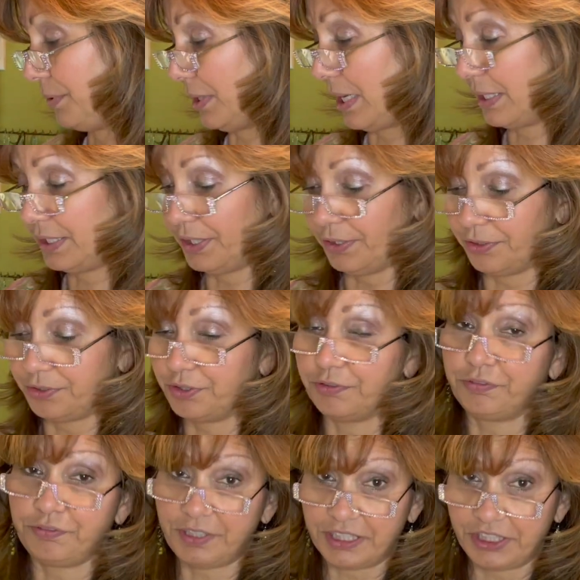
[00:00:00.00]
on here to
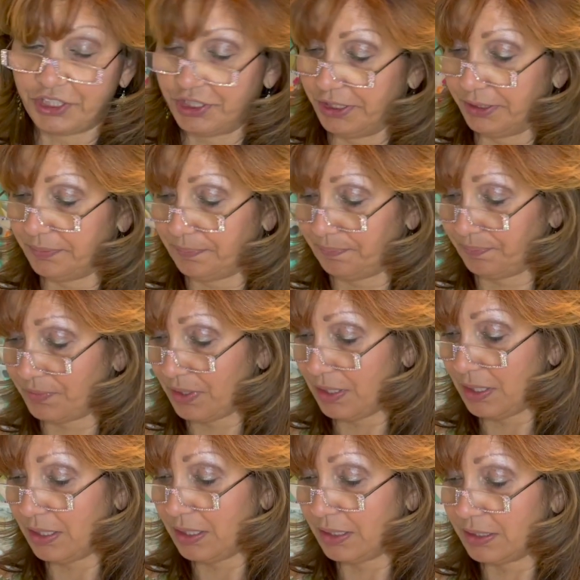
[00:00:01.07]
finish it,
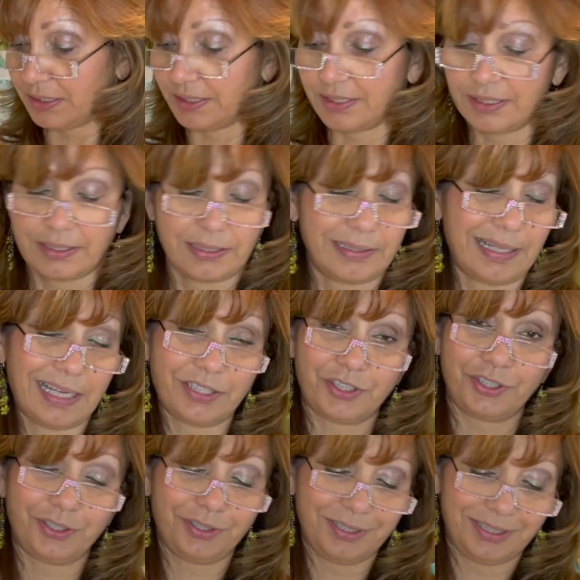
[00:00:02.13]
because that
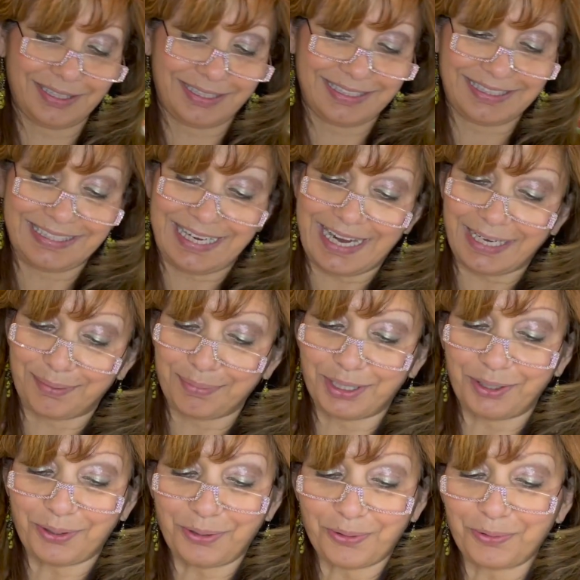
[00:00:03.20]
shouldn't take me
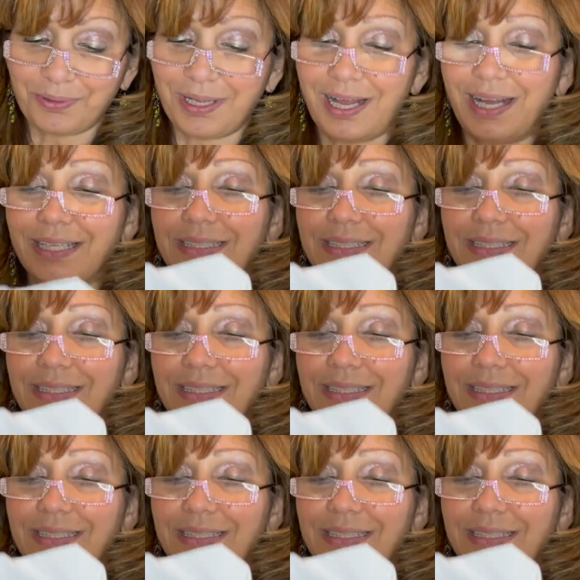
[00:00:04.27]
a whole lot,